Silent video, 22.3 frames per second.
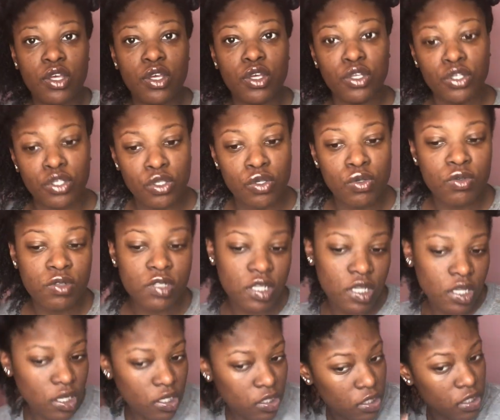
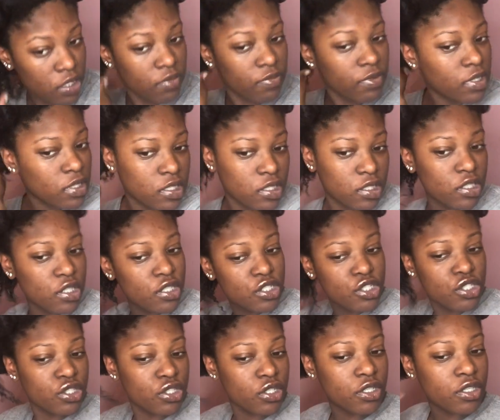using a leave-in
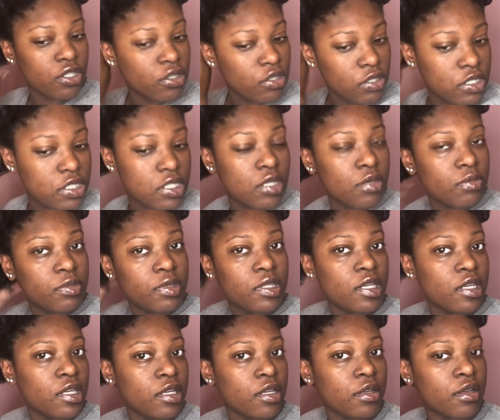conditioner or
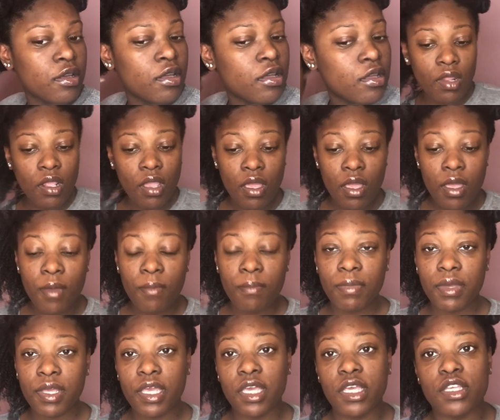something.
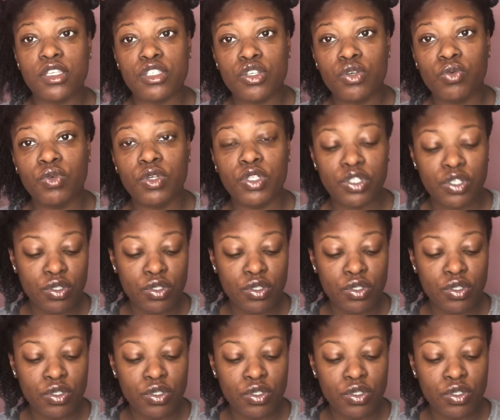But yeah, so